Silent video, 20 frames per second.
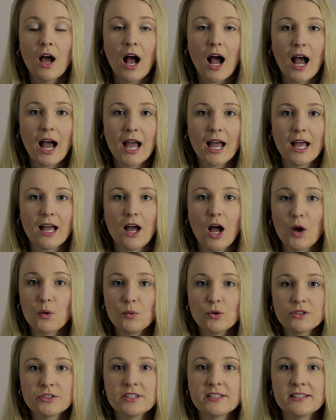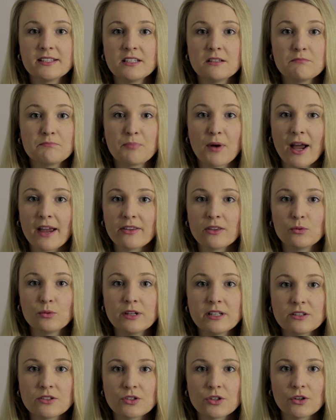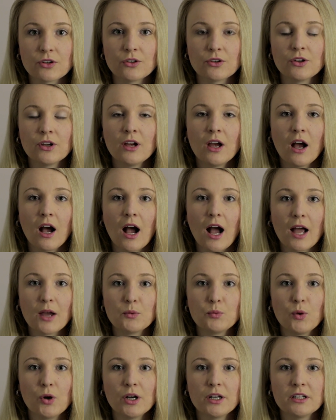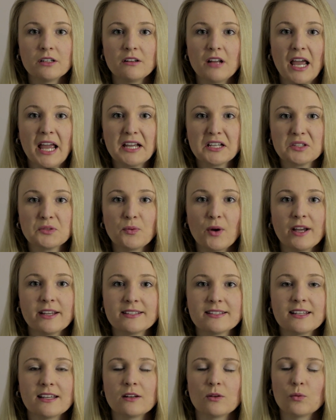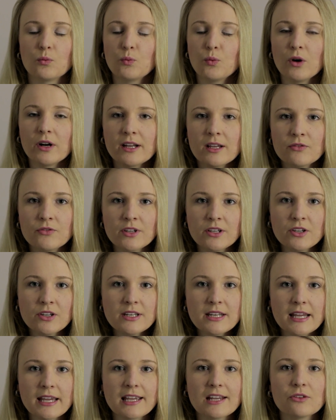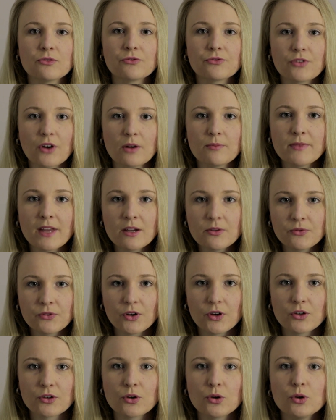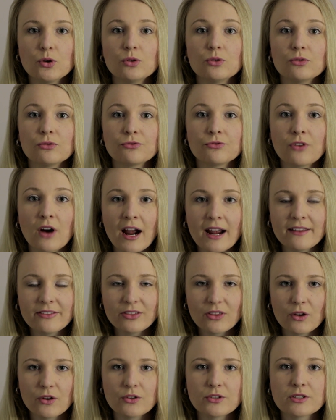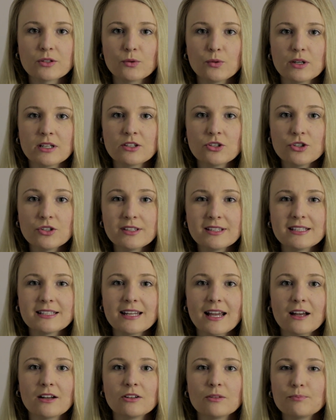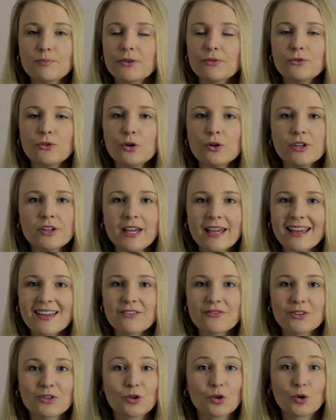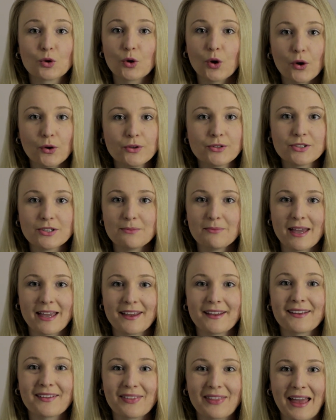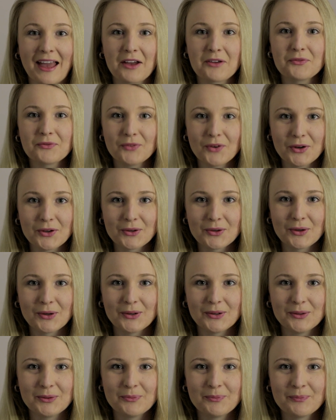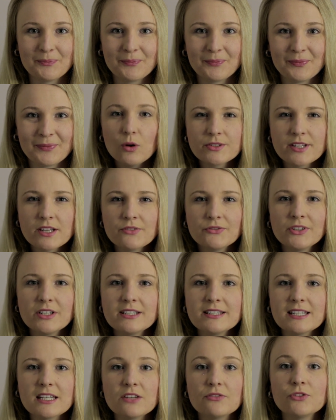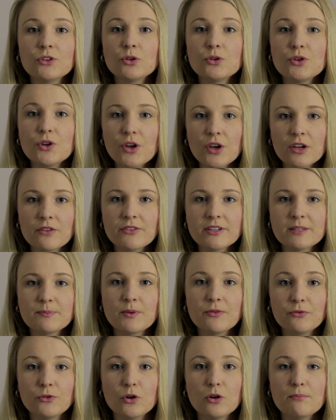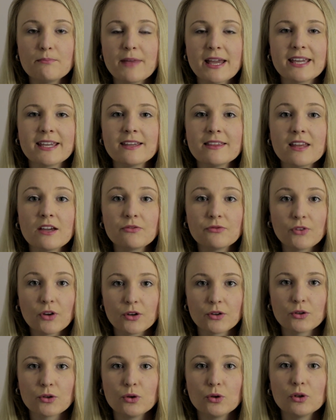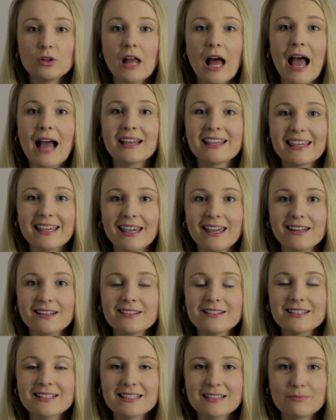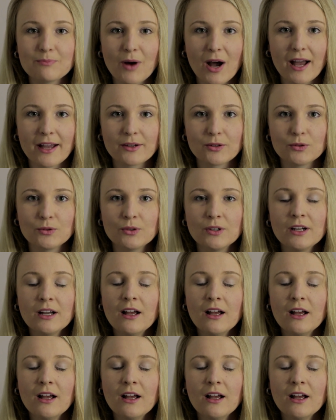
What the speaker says: I want to sit by the window. I want XYZ. Whatever you need from that phone call, write those questions down before you even go to make that phone call. Also, friends, if you're nervous before making that phone call, again, smile.